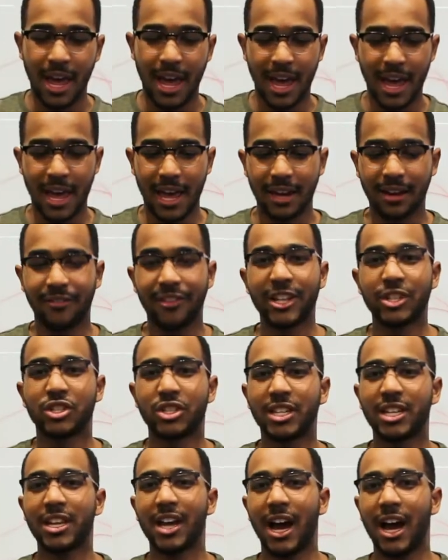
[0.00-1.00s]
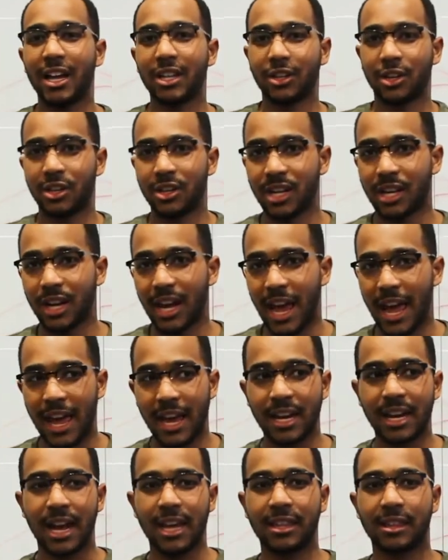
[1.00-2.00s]
and eventually I learned it,
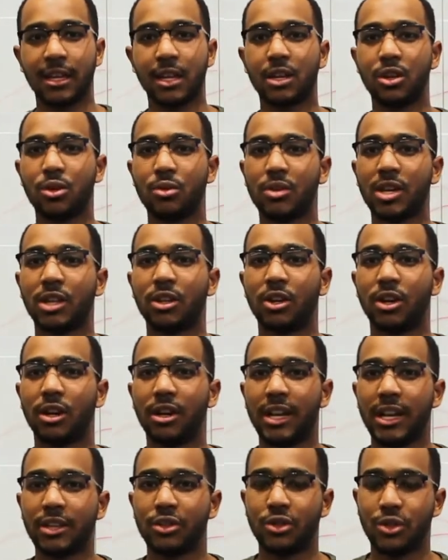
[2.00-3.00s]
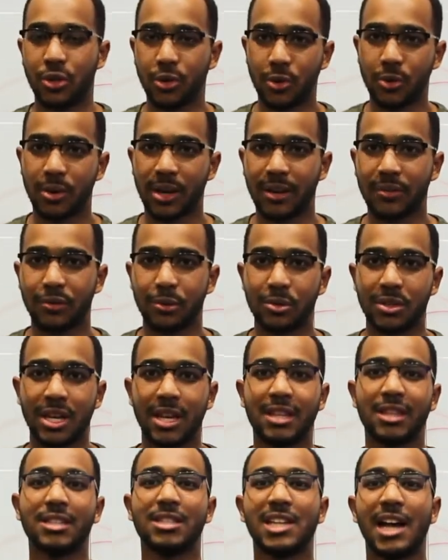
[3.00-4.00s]
and I think you can learn it too if you
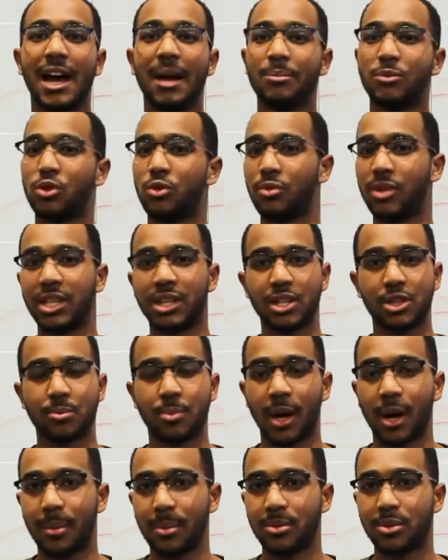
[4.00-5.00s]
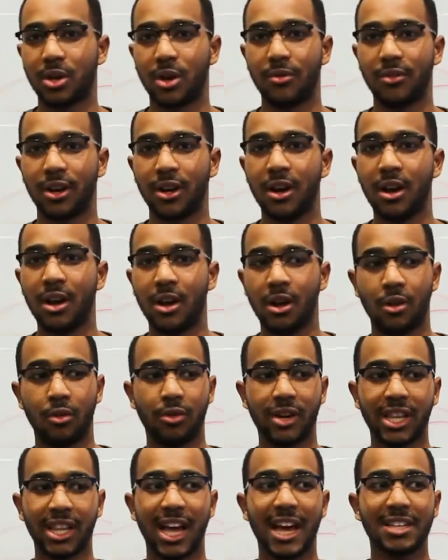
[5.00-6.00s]
take the time to read these problems over,
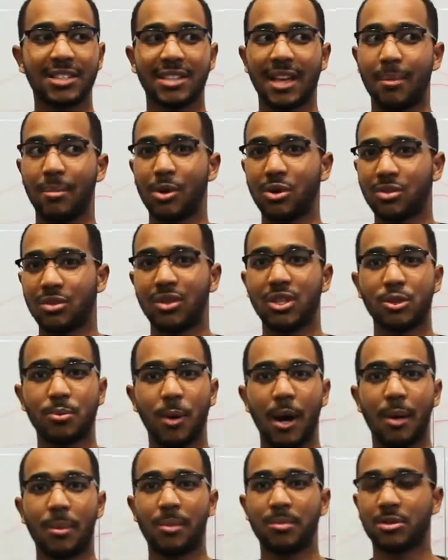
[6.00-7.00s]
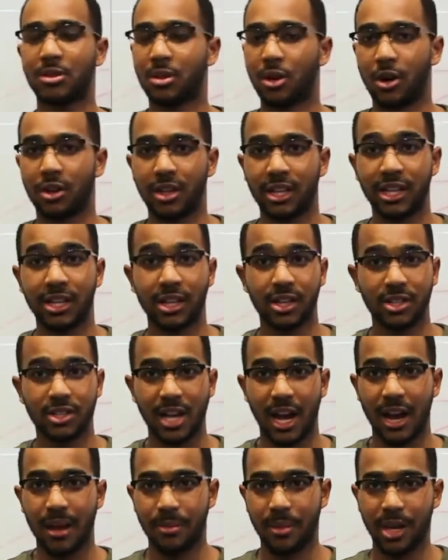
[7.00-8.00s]
realize that most of these problems are linear
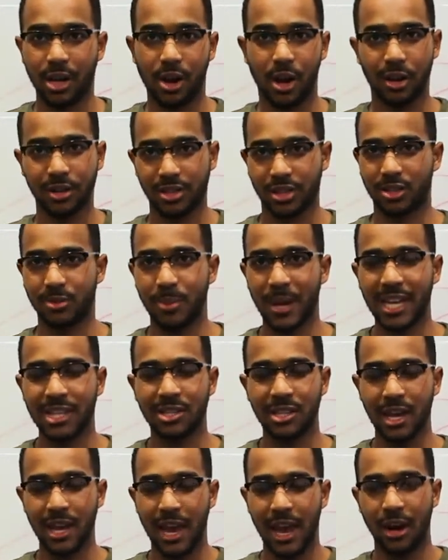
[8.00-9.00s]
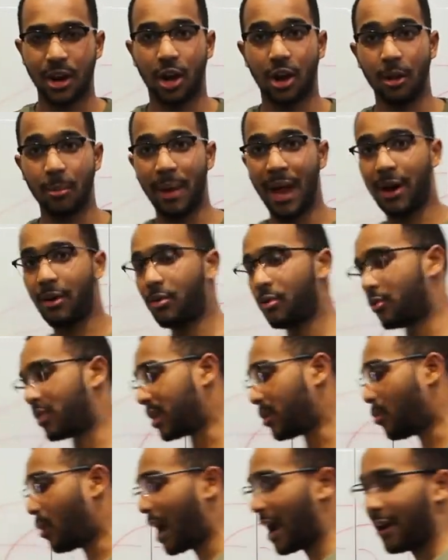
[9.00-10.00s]
time and constant space, and all about
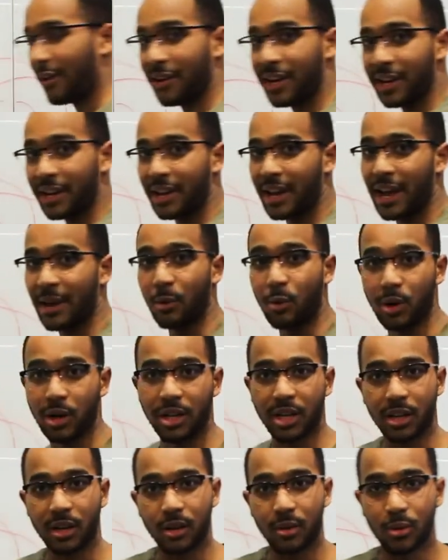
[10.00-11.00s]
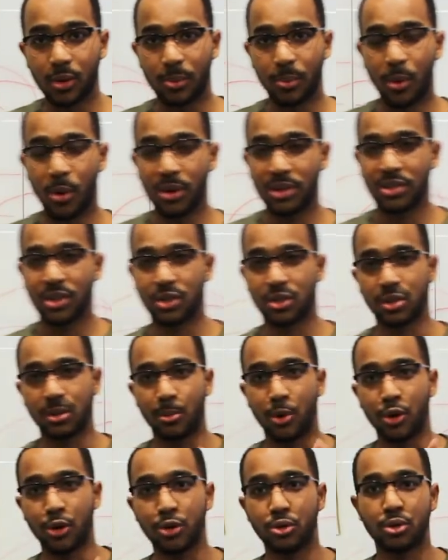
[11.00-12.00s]
rewiring and working with pointers. The
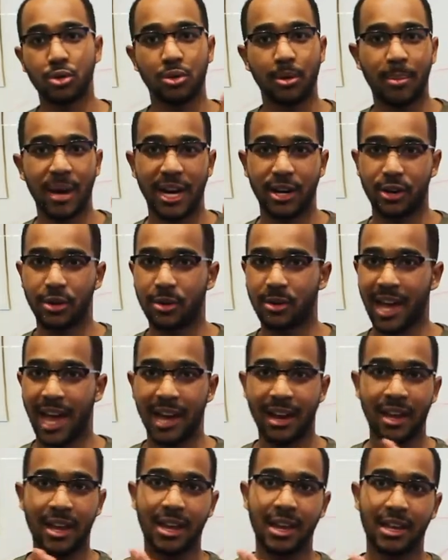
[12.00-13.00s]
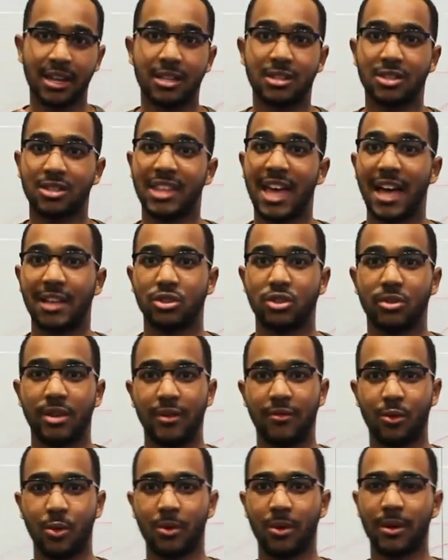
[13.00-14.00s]
more you do, the better you get. It is that
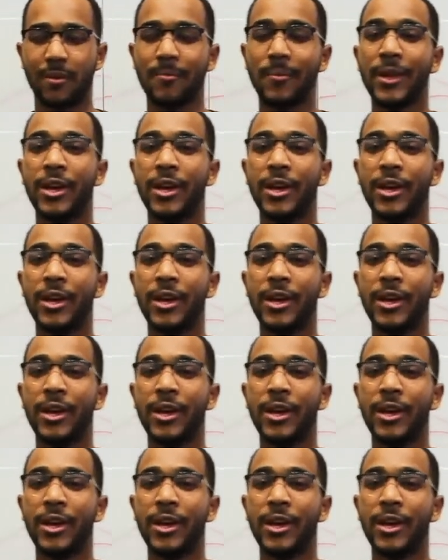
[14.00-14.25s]
straightforward.